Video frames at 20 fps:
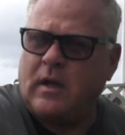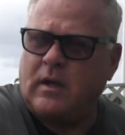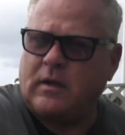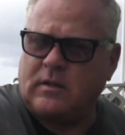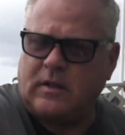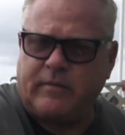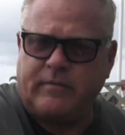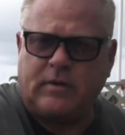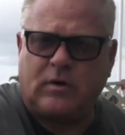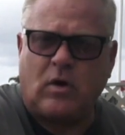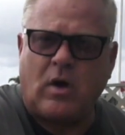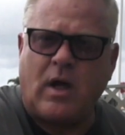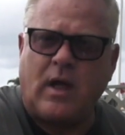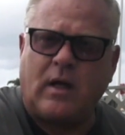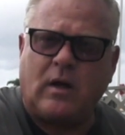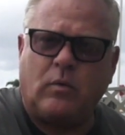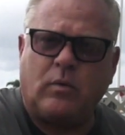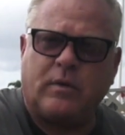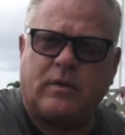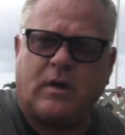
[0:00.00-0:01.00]
Cleveland,
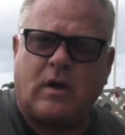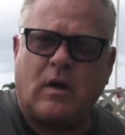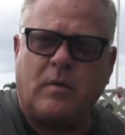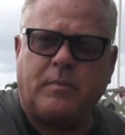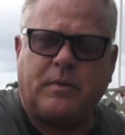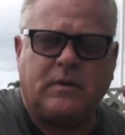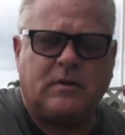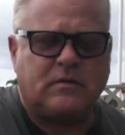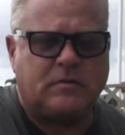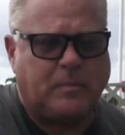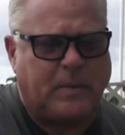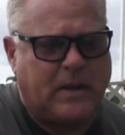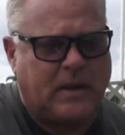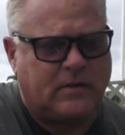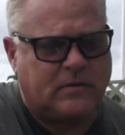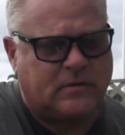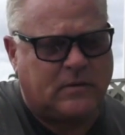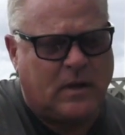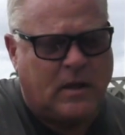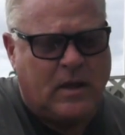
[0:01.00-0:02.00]
Ohio, where the company is
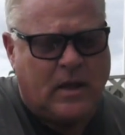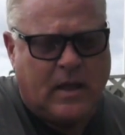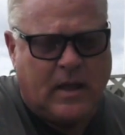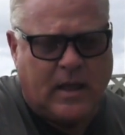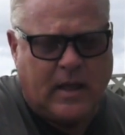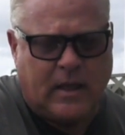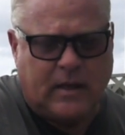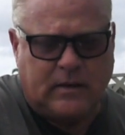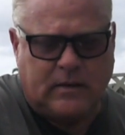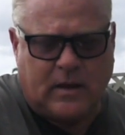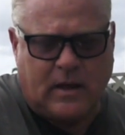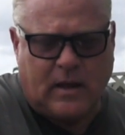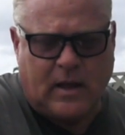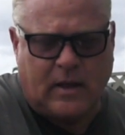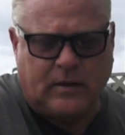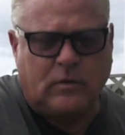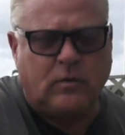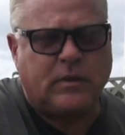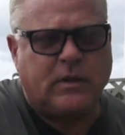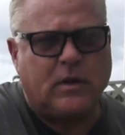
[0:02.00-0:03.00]
based. And
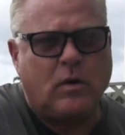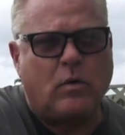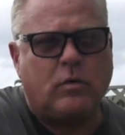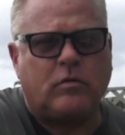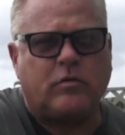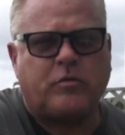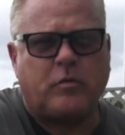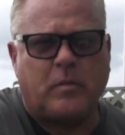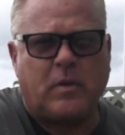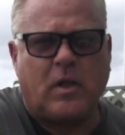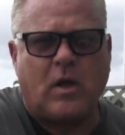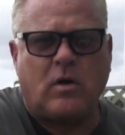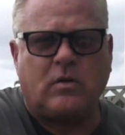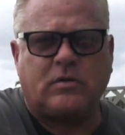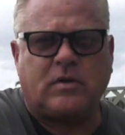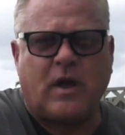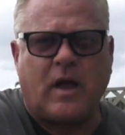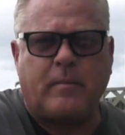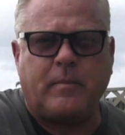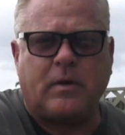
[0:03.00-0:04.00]
I knew the owners from a long
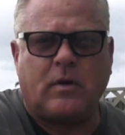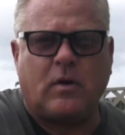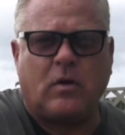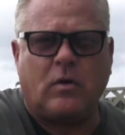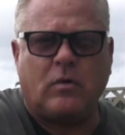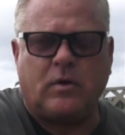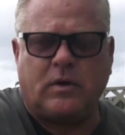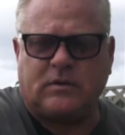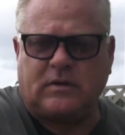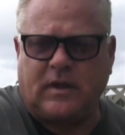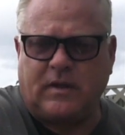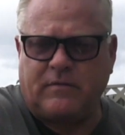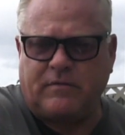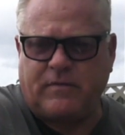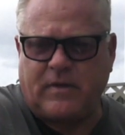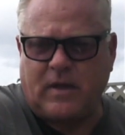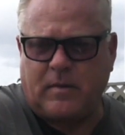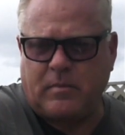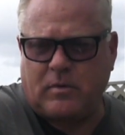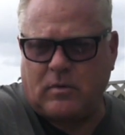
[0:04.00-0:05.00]
time ago, Dave
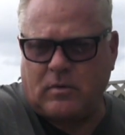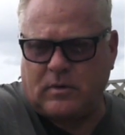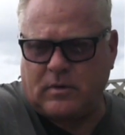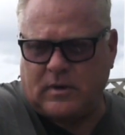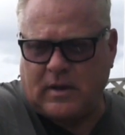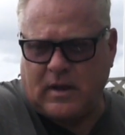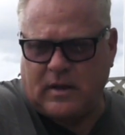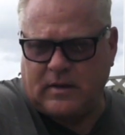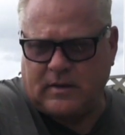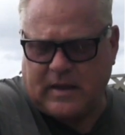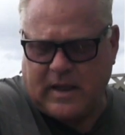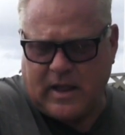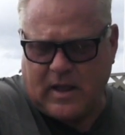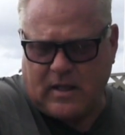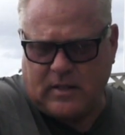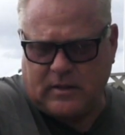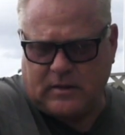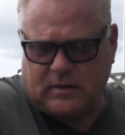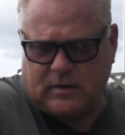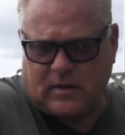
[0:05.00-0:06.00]
Faber and
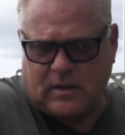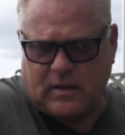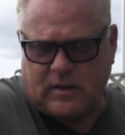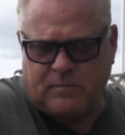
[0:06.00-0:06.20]
Alan.